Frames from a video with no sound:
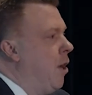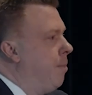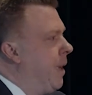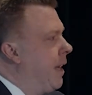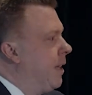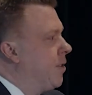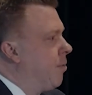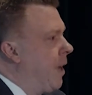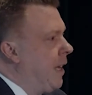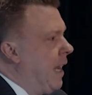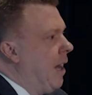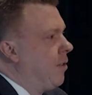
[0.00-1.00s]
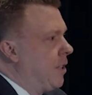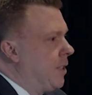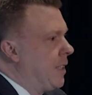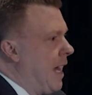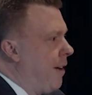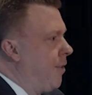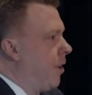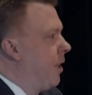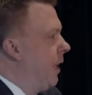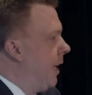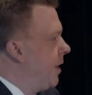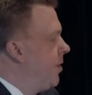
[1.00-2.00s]
Because right now, to staff your
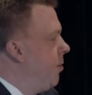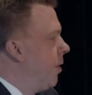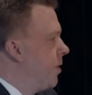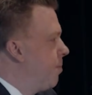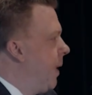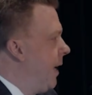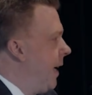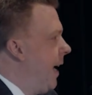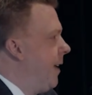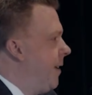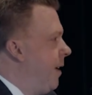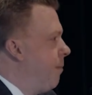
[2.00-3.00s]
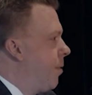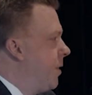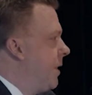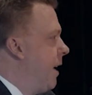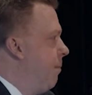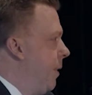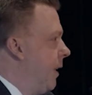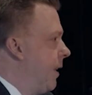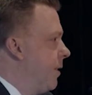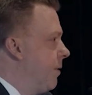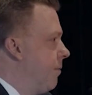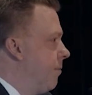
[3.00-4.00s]
clinics, you are spending 18% of
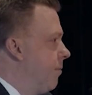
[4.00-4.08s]
billings.